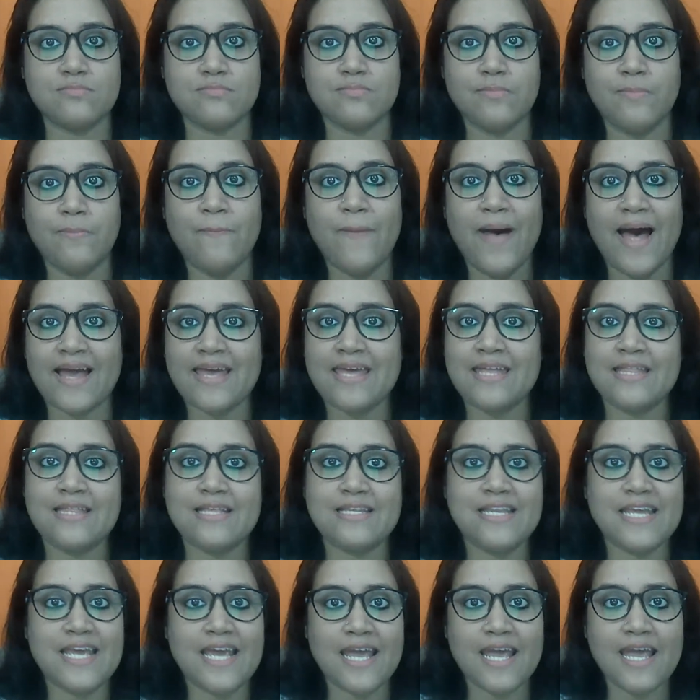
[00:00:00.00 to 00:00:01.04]
back in the
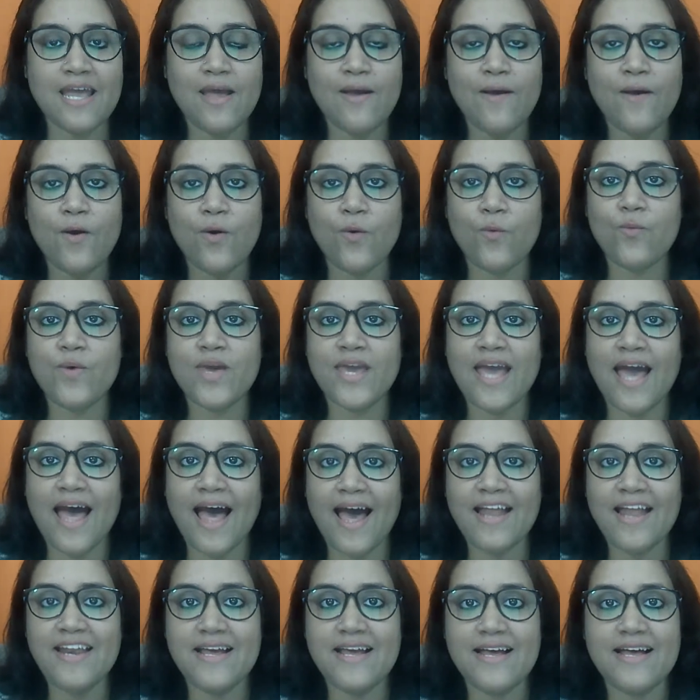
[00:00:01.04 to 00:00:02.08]
day, we
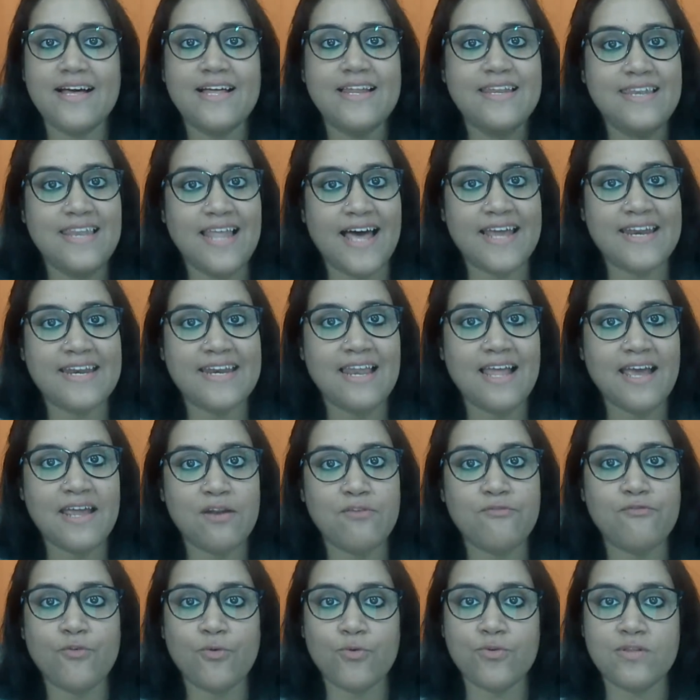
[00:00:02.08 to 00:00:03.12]
had
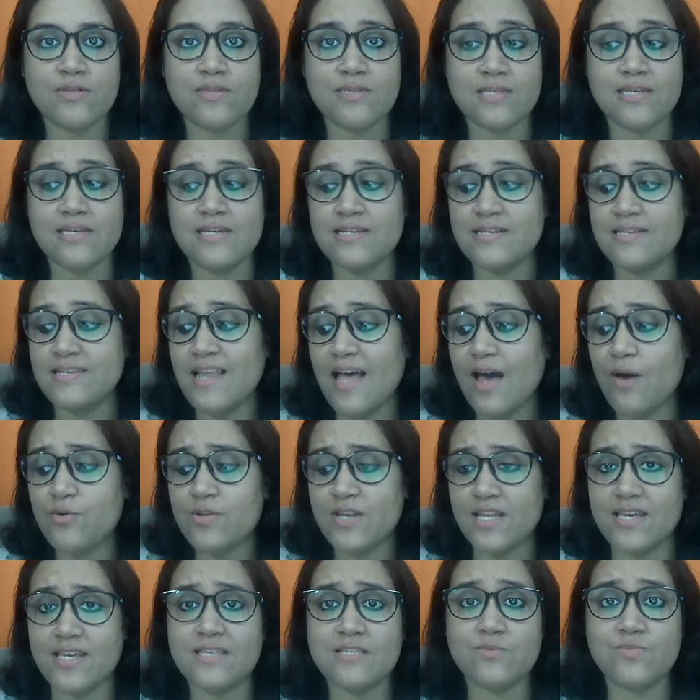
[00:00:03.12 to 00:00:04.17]
landline phones.
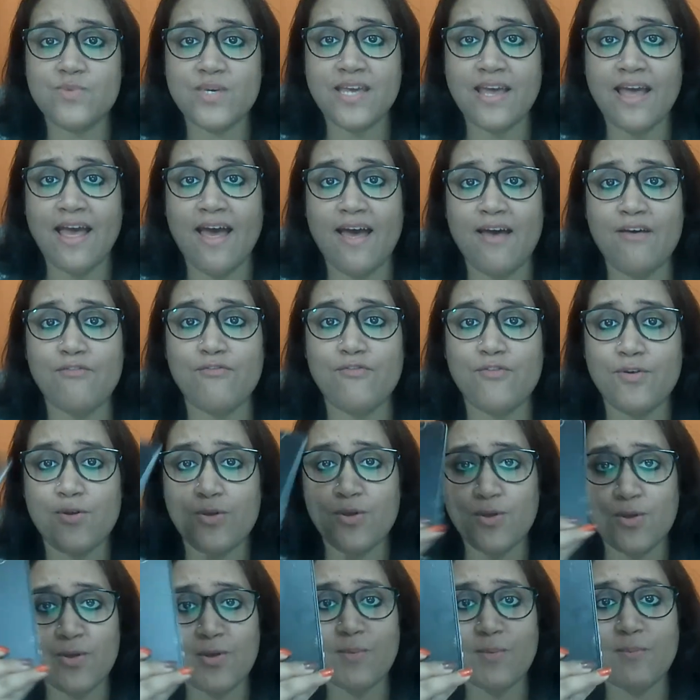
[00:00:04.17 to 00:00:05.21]
Nowadays, we have
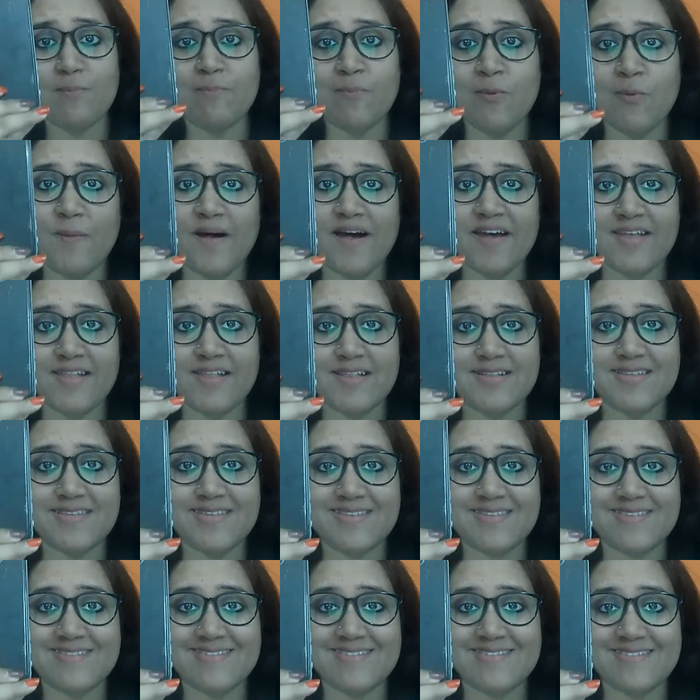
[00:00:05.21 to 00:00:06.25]
mobiles,
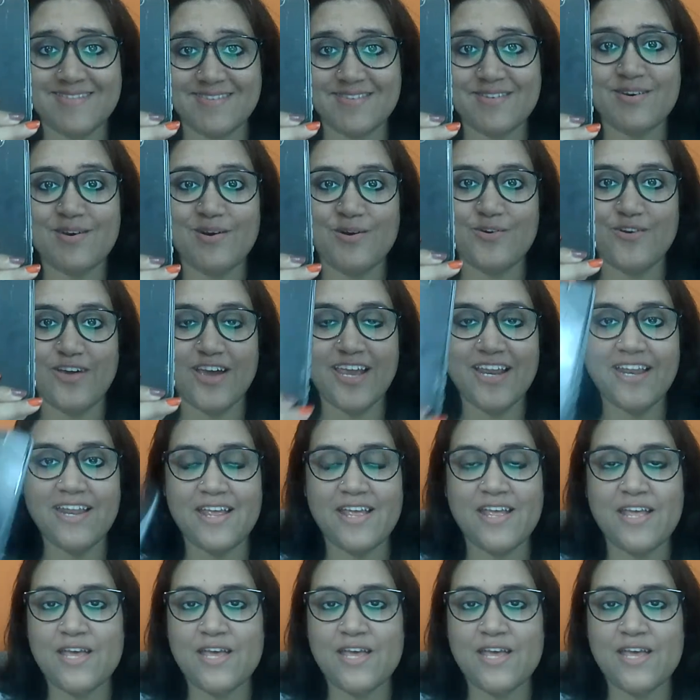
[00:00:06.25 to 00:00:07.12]
right?